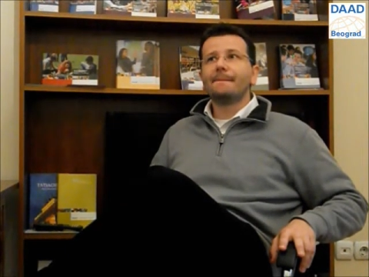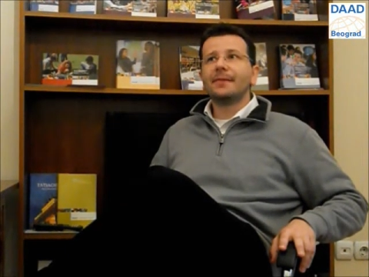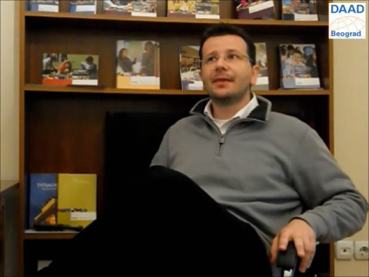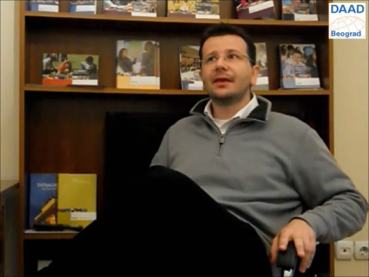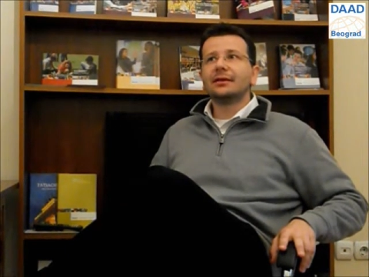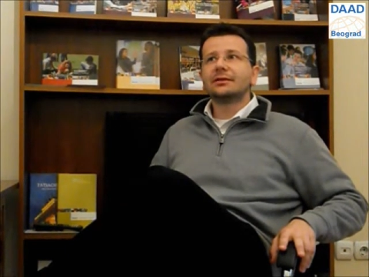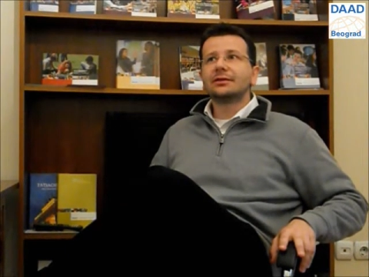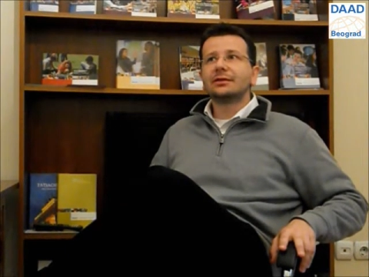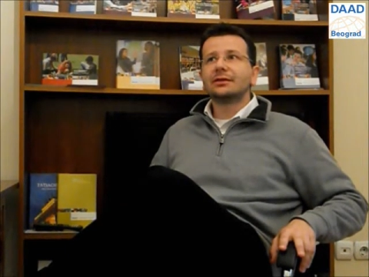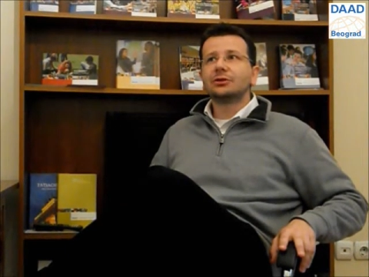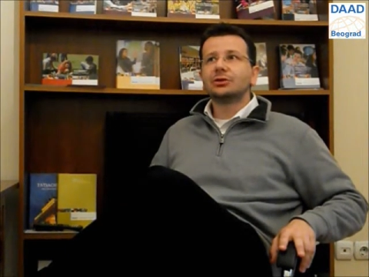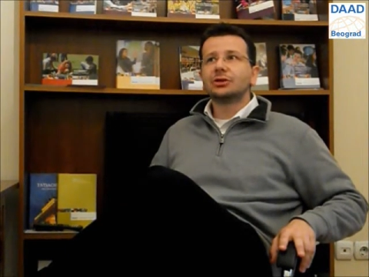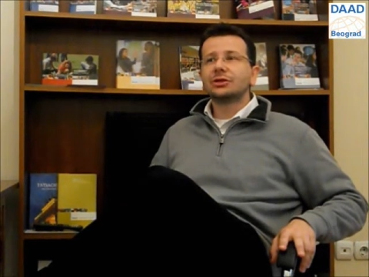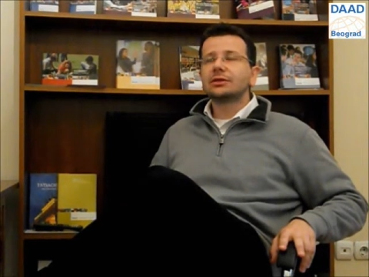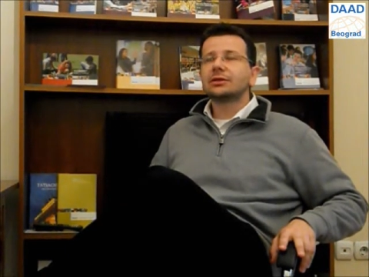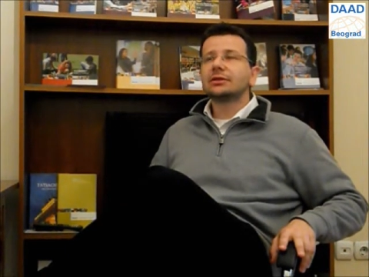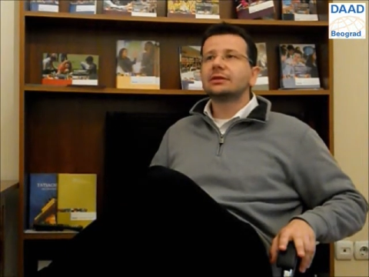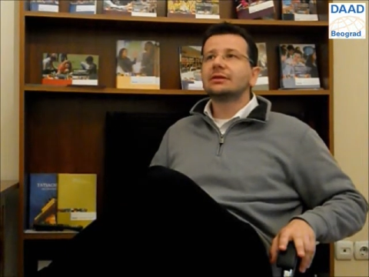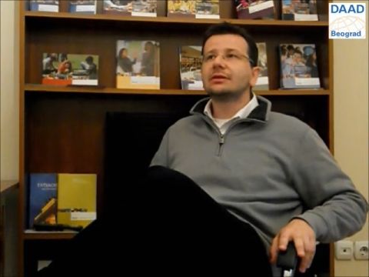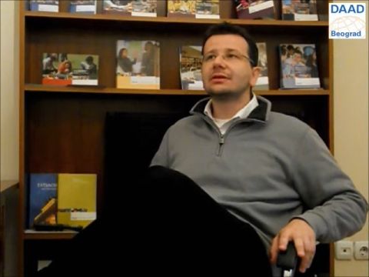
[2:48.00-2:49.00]
it's
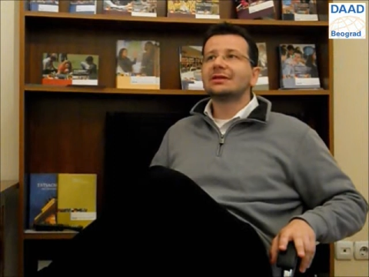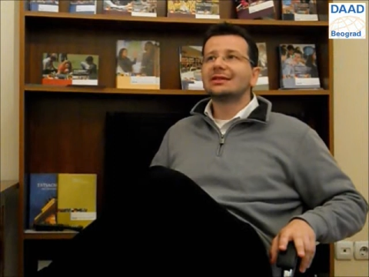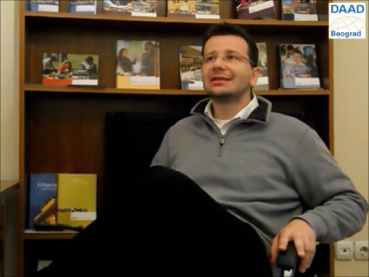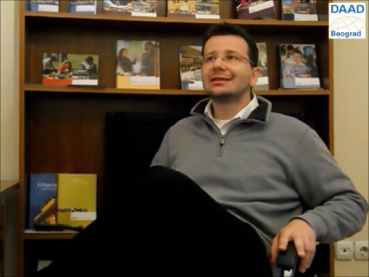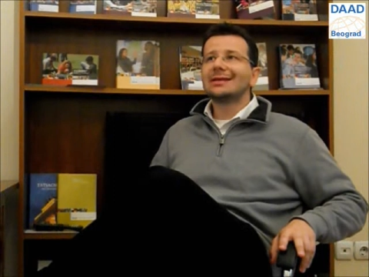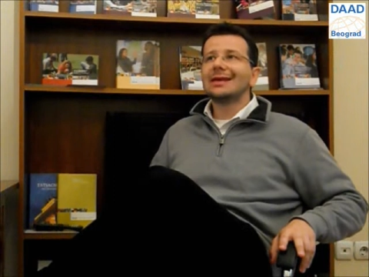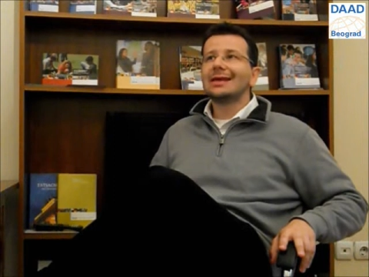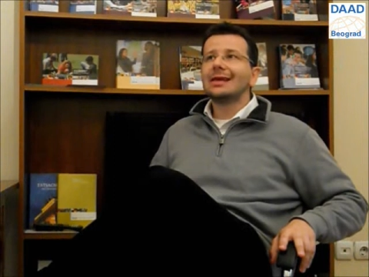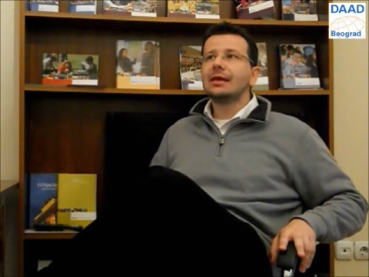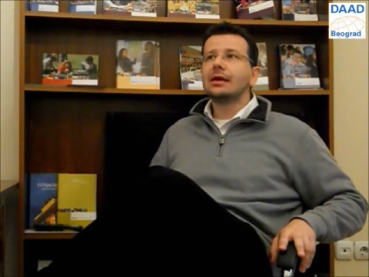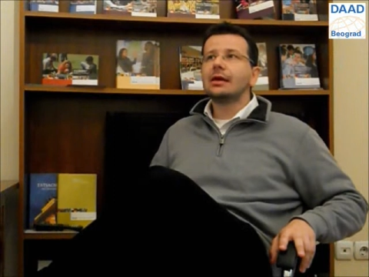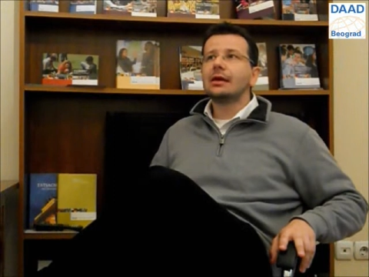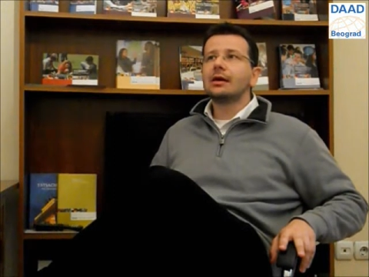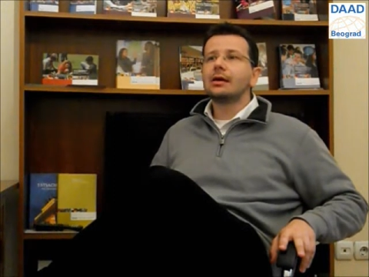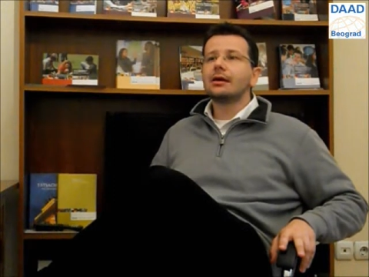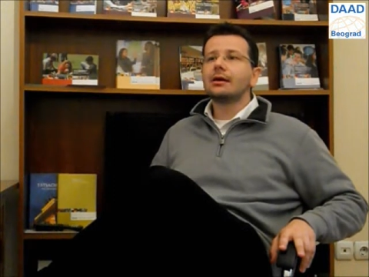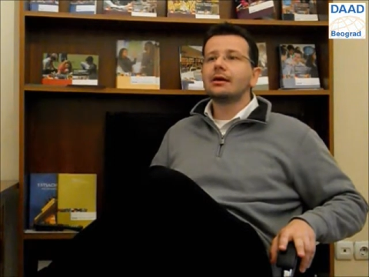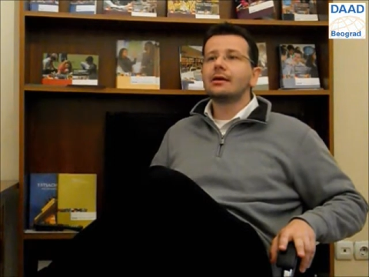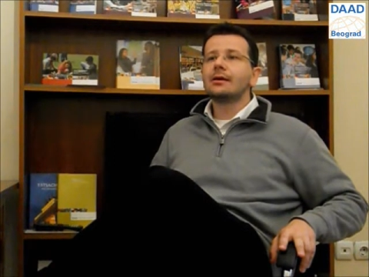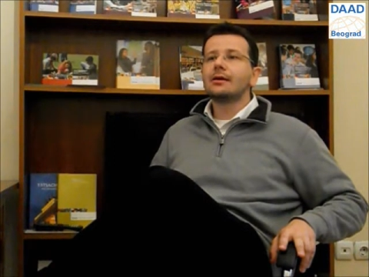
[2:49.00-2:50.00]
just seeing
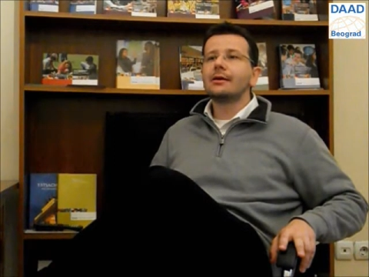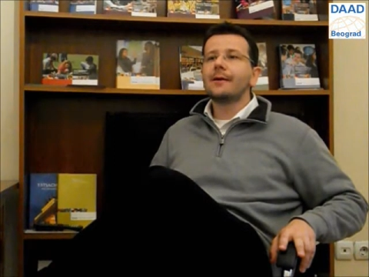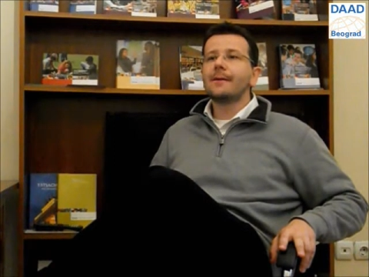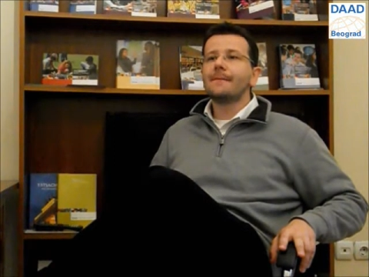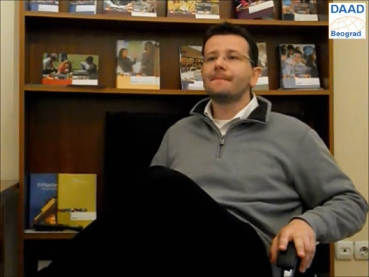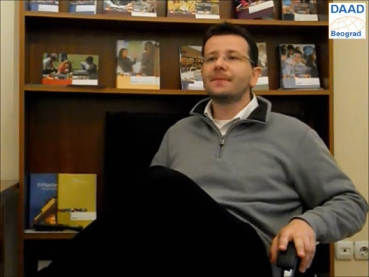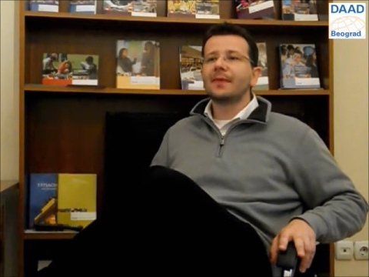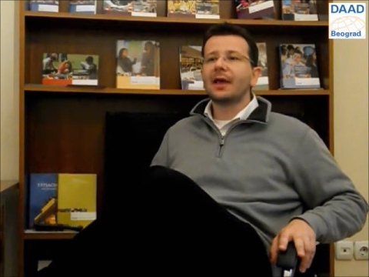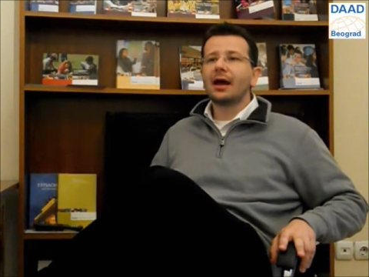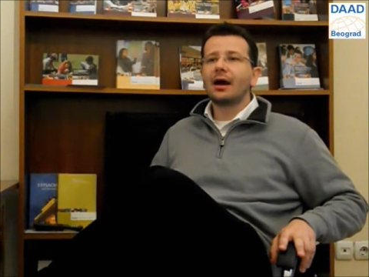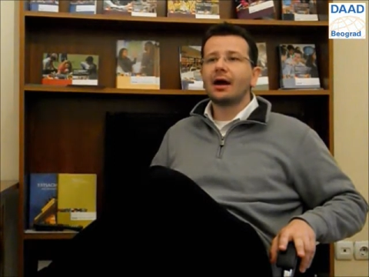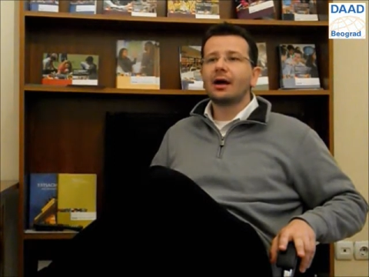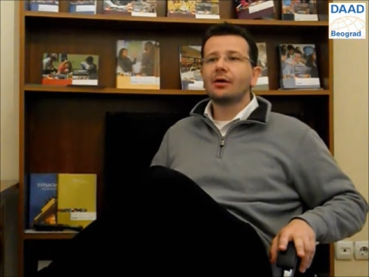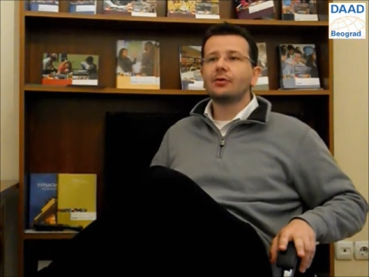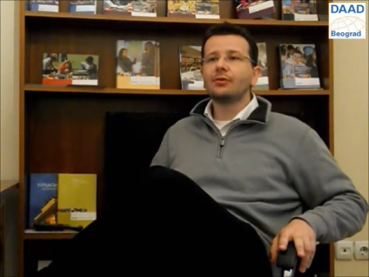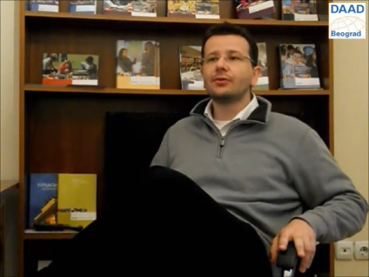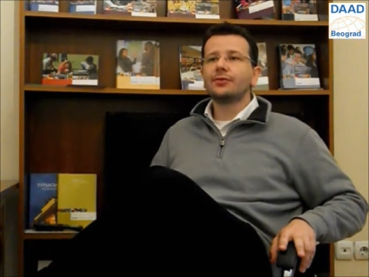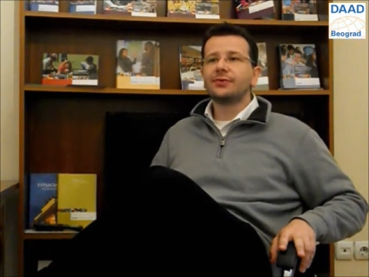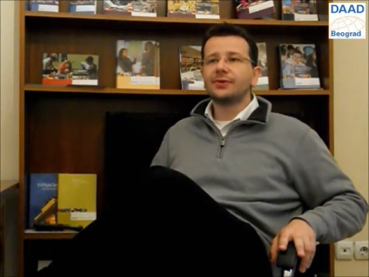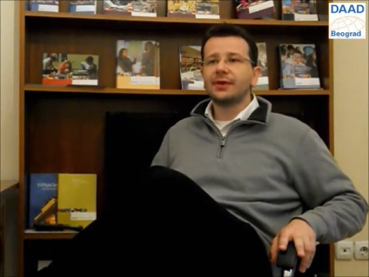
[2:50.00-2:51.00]
how
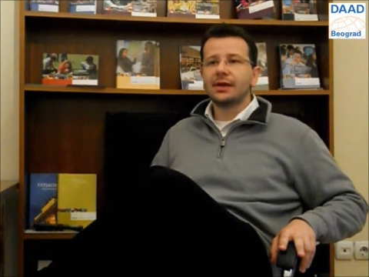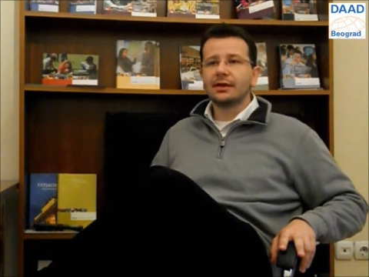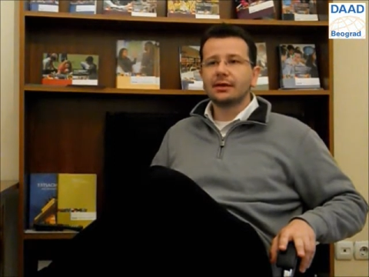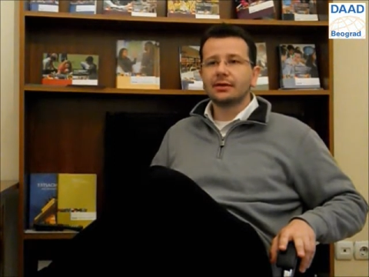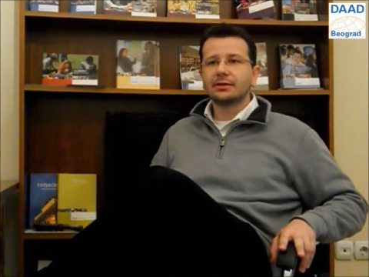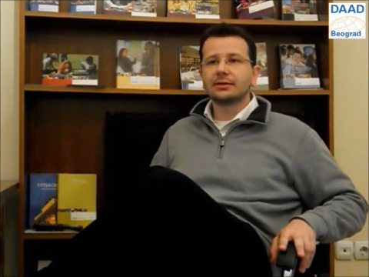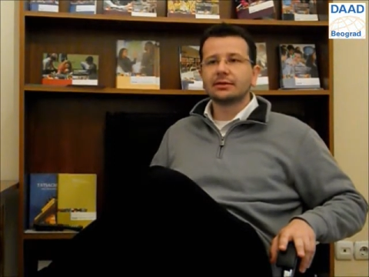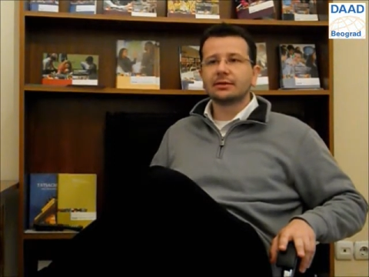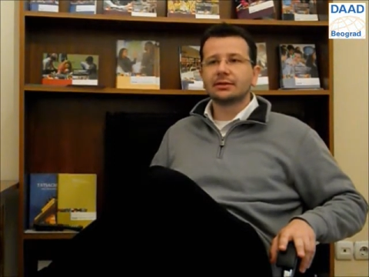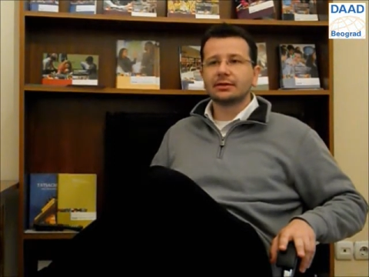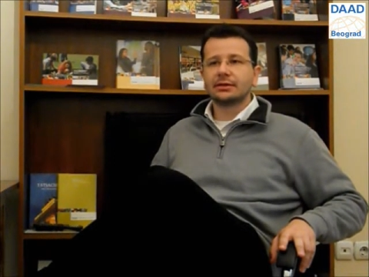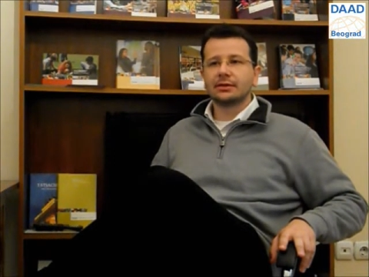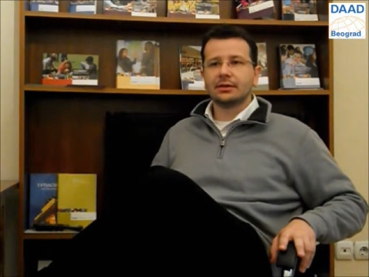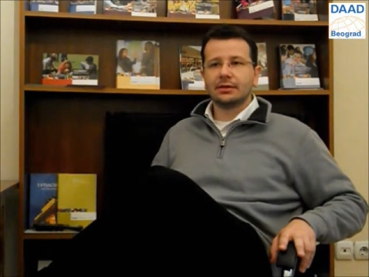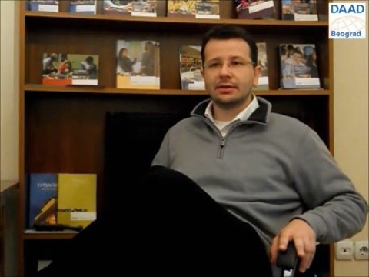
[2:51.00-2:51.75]
things